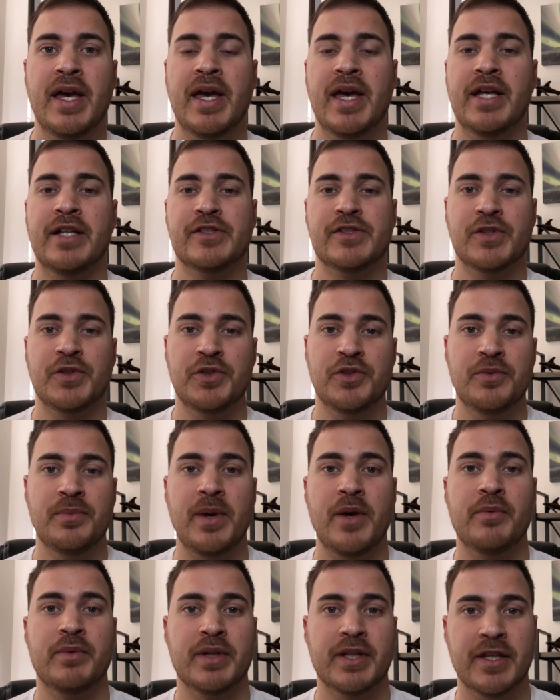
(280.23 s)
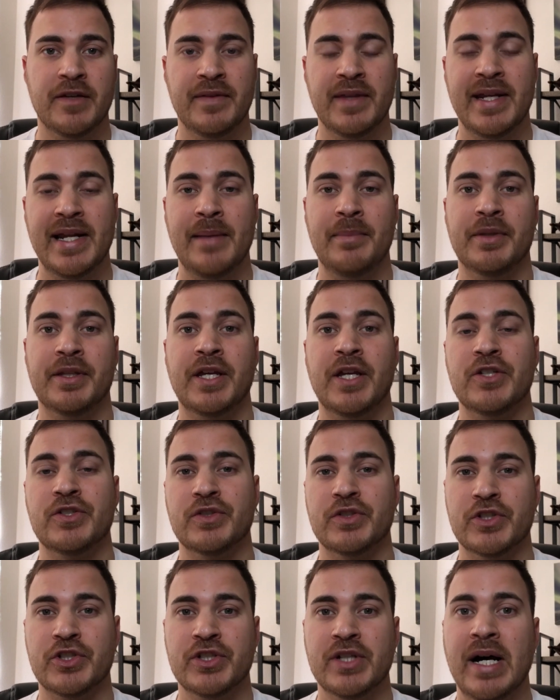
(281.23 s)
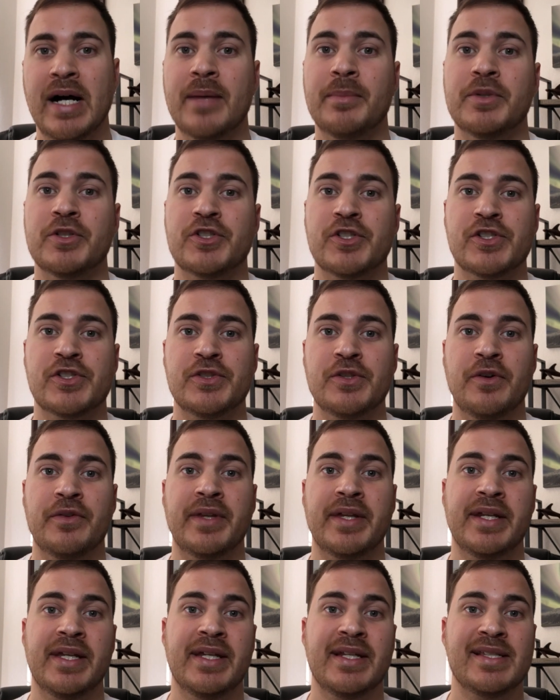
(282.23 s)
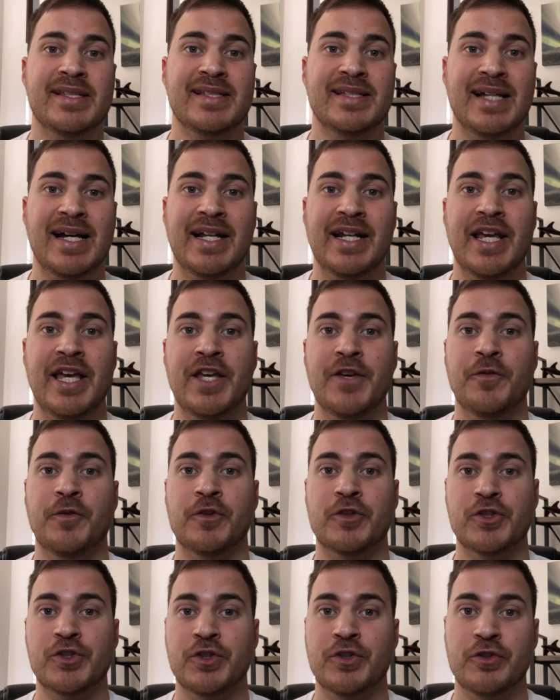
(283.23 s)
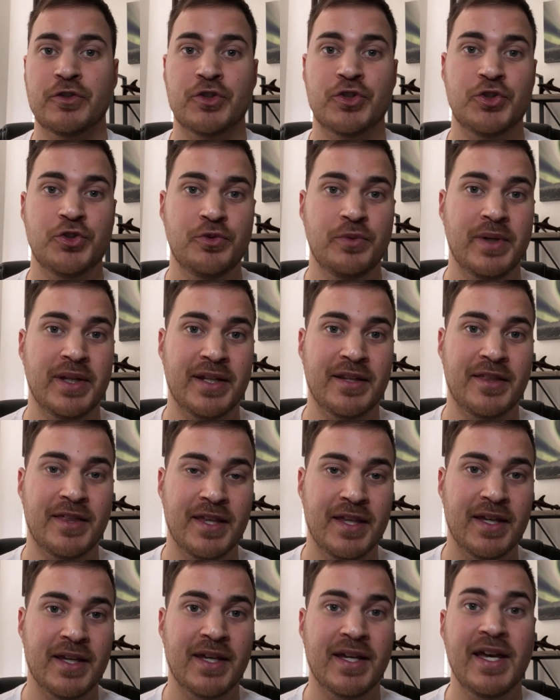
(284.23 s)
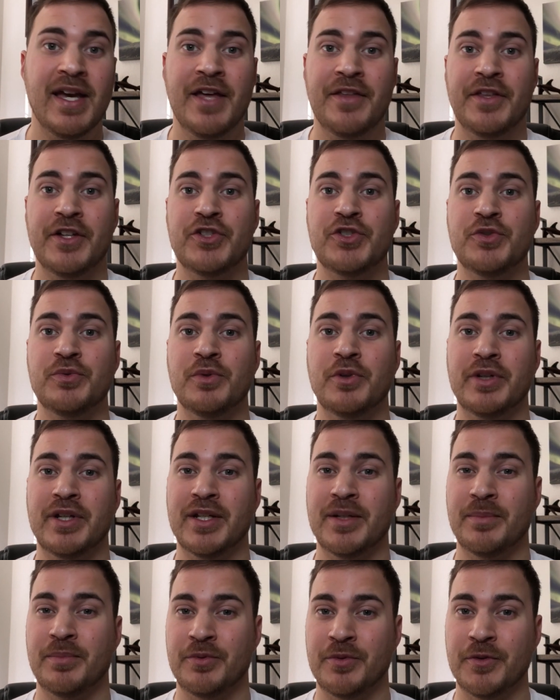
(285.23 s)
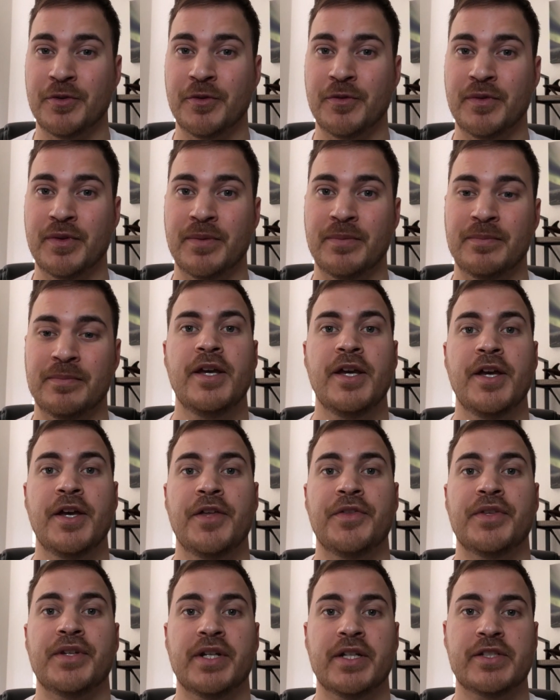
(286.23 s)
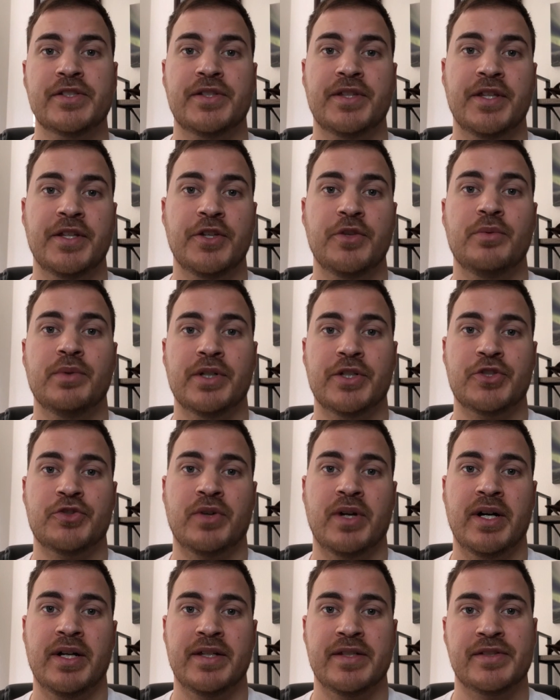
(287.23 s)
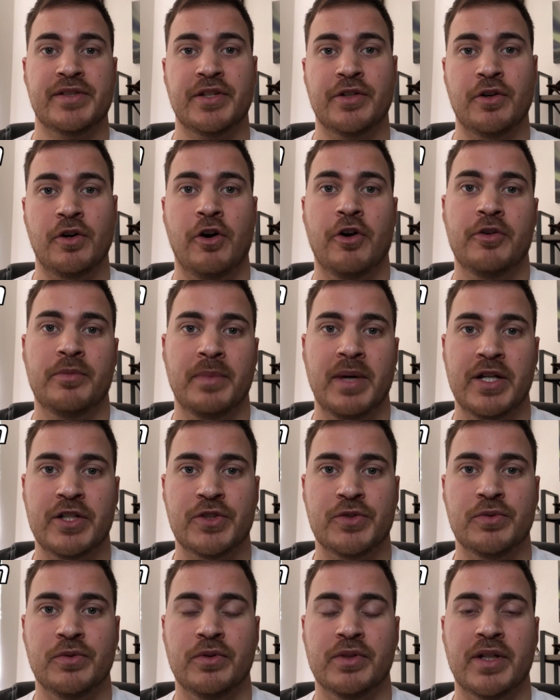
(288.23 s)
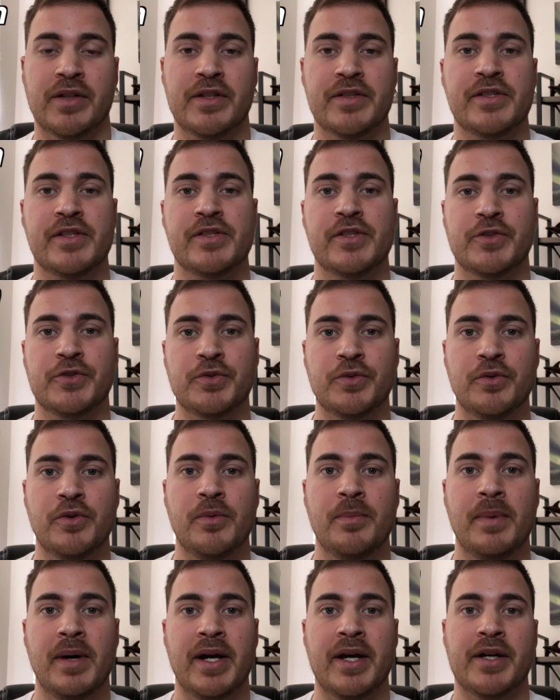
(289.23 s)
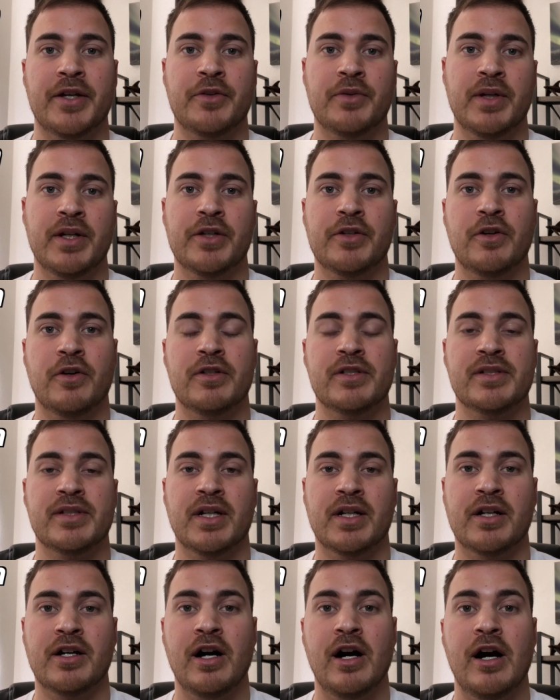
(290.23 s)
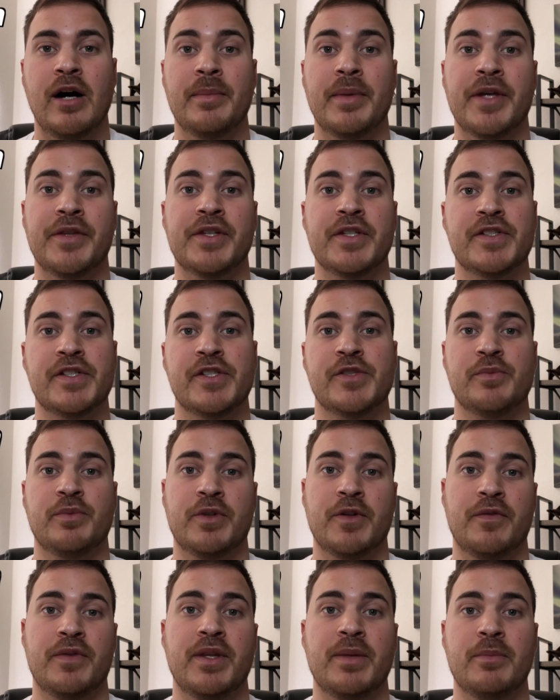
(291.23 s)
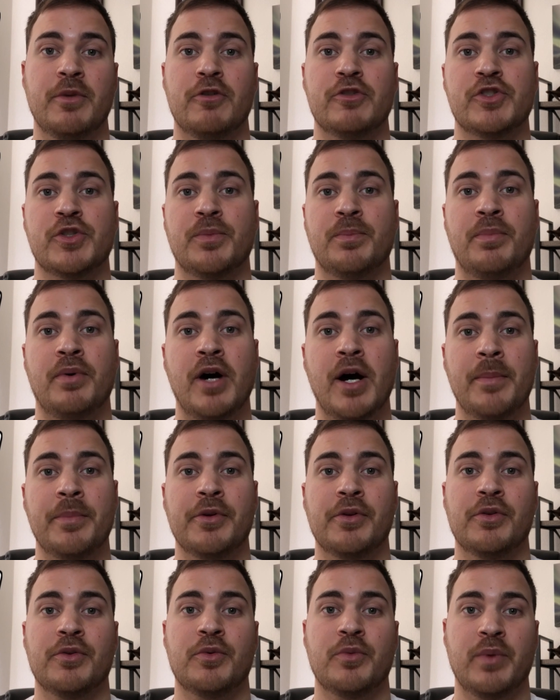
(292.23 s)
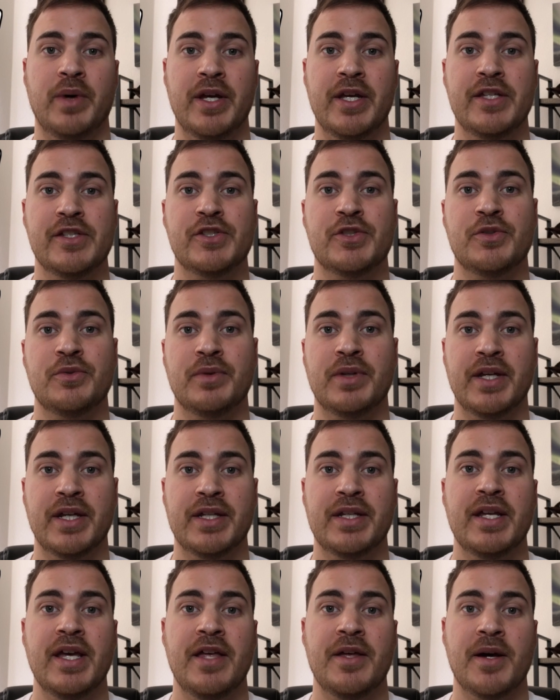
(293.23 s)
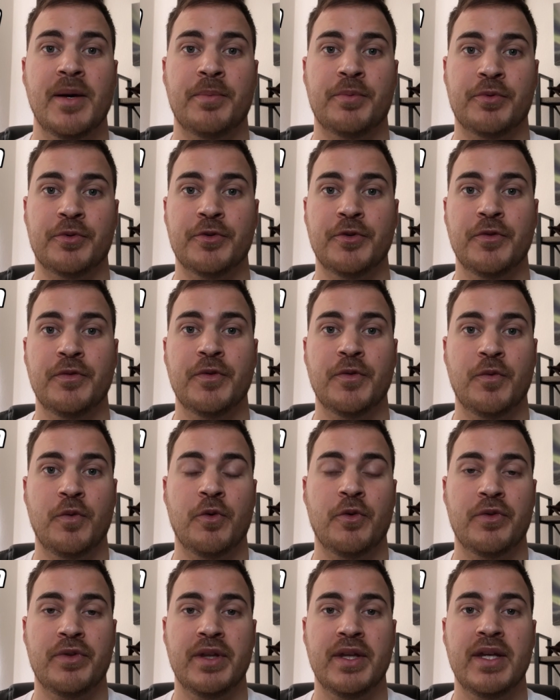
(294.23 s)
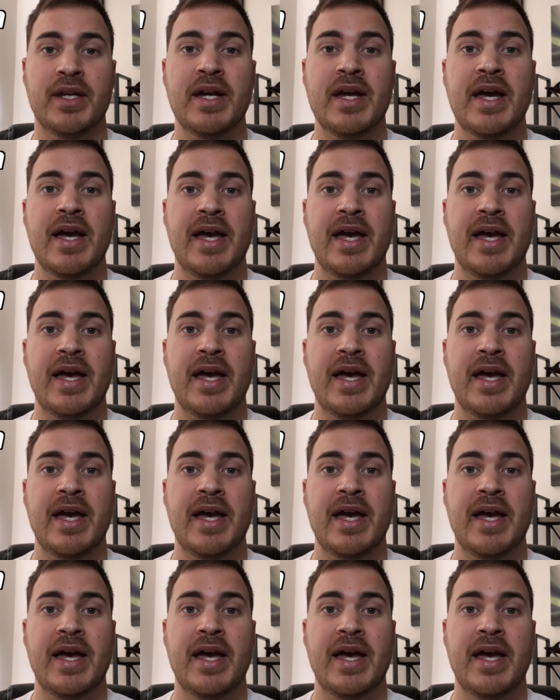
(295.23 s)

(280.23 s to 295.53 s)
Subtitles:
and so you may want to give that application a shot, but just know that it is not a for sure shoe-in thing that you will get approved. The next thing you want to try is the card match tool. Now this is a tool by creditcards.com, and this is one of the most popular ways to get approved for the